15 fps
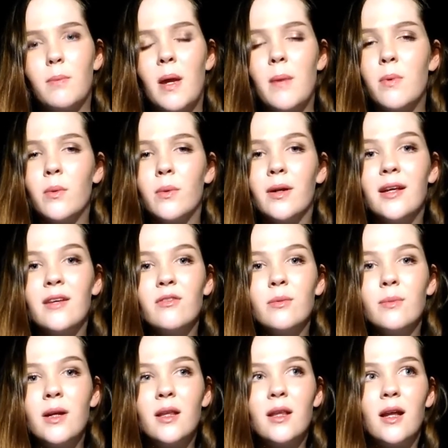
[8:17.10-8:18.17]
People were
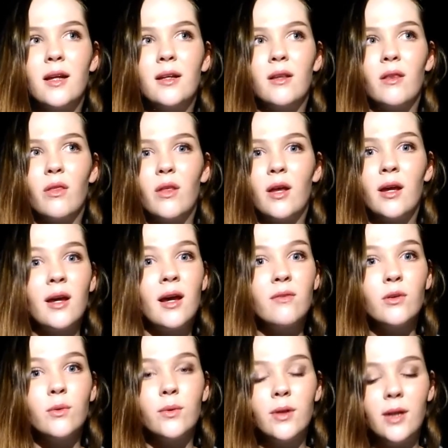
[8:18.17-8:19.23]
leaving me that I didn't think
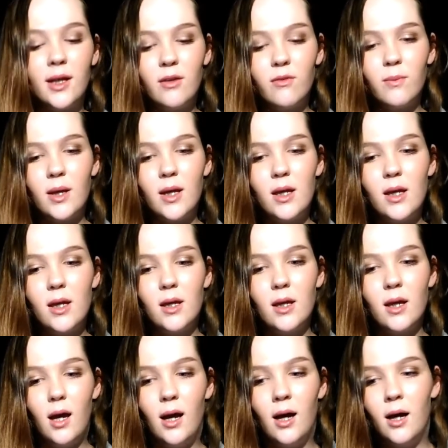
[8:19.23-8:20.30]
ever would leave me.
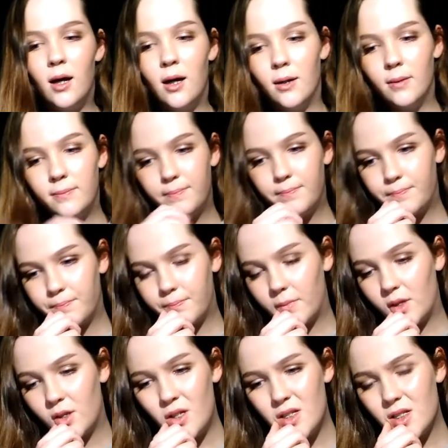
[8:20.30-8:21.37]

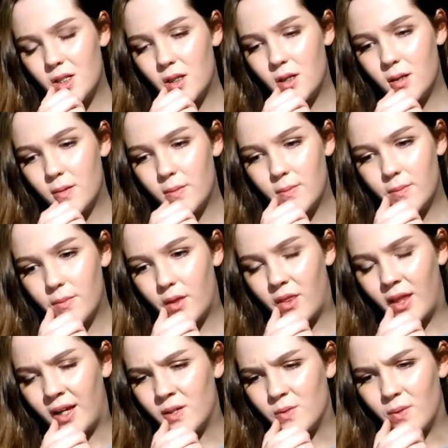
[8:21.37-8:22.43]
Just
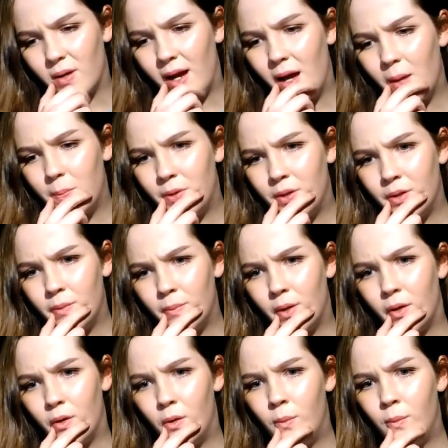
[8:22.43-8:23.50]
things were happening.
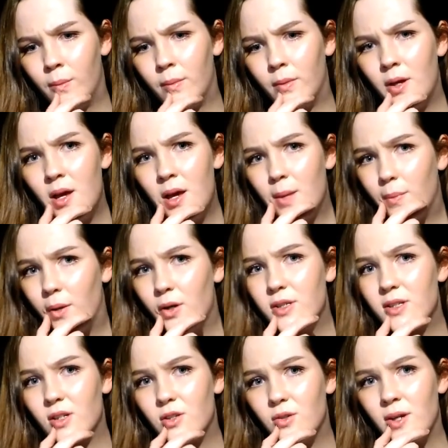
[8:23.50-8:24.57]
My
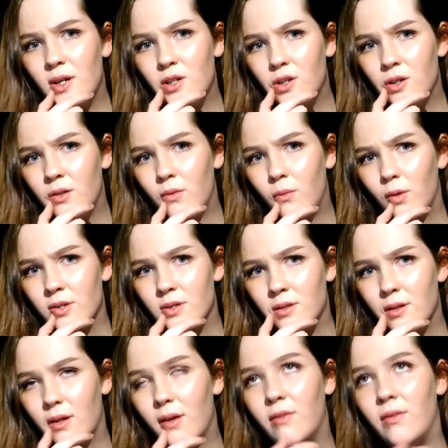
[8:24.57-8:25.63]
house situation
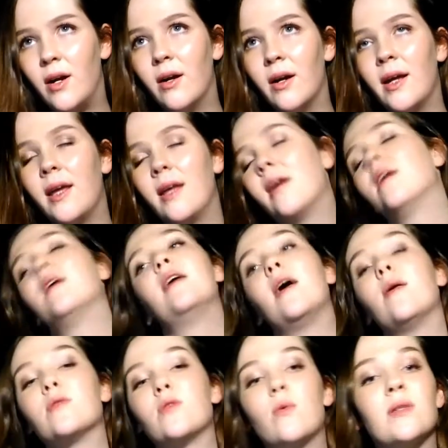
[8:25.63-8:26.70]
wasn't
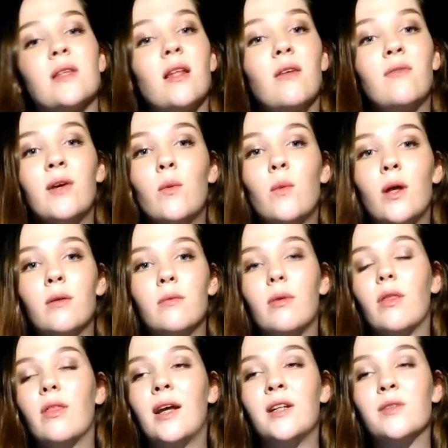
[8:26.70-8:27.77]
it was always a loving one,
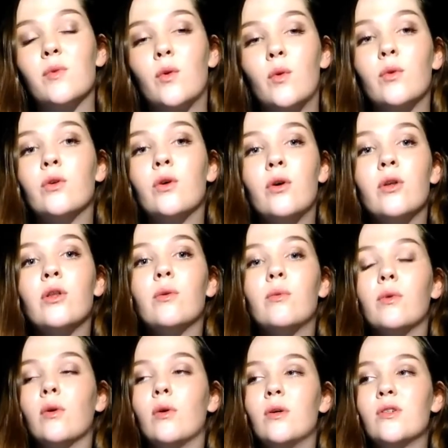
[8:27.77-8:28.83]
but things were going on
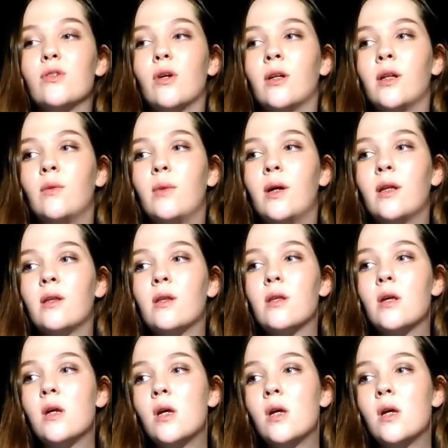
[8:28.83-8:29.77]
that we're all struggling with.